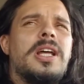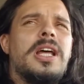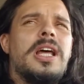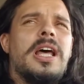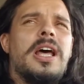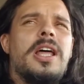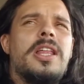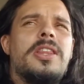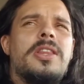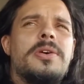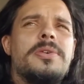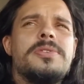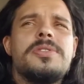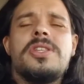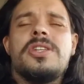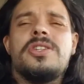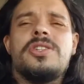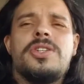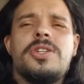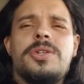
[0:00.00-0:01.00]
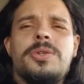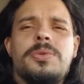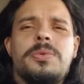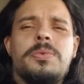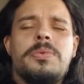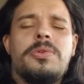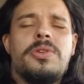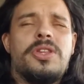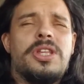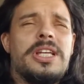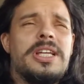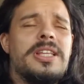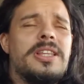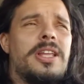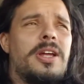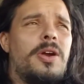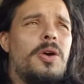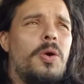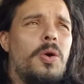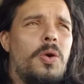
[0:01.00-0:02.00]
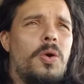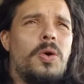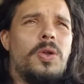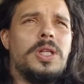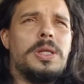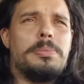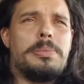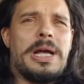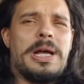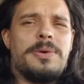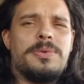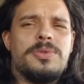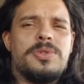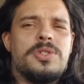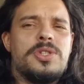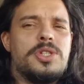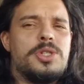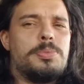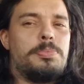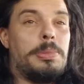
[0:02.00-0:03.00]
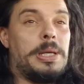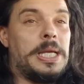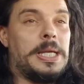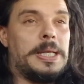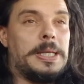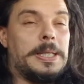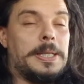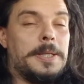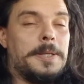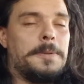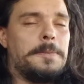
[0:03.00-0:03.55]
And those that do think they're all about speed.